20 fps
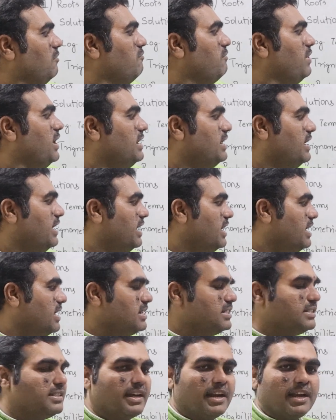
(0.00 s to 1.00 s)
When
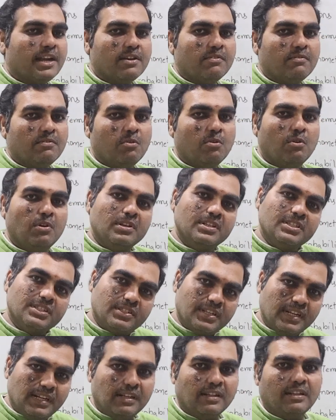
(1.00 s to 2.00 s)
a is negative,
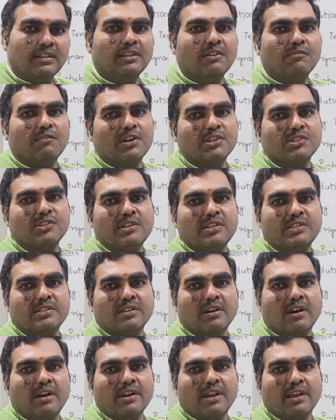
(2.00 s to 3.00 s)
still the function
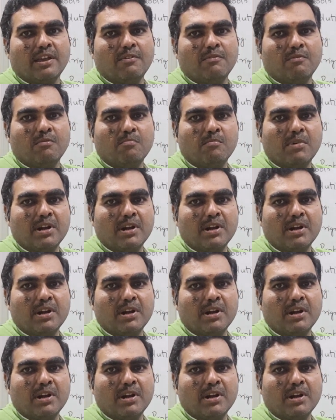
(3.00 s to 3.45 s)
is concave,